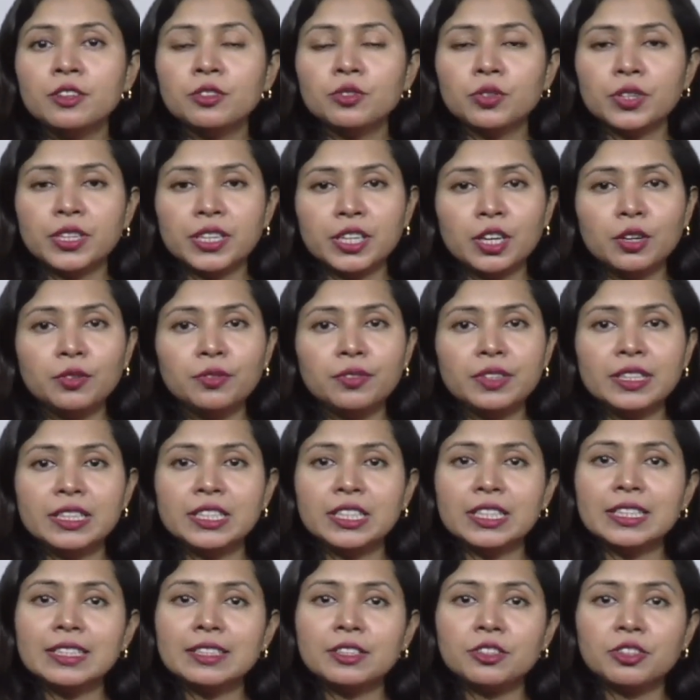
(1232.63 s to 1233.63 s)
So here
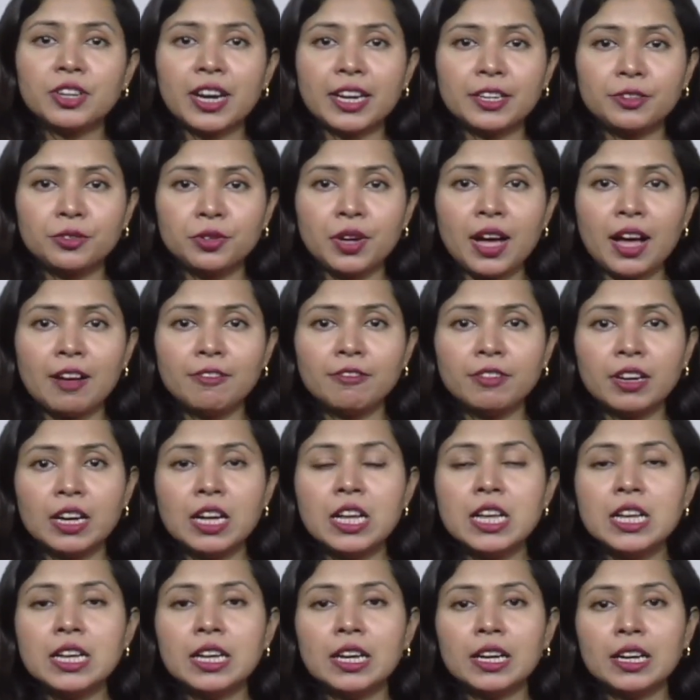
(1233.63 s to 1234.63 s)
we'll just try to have a,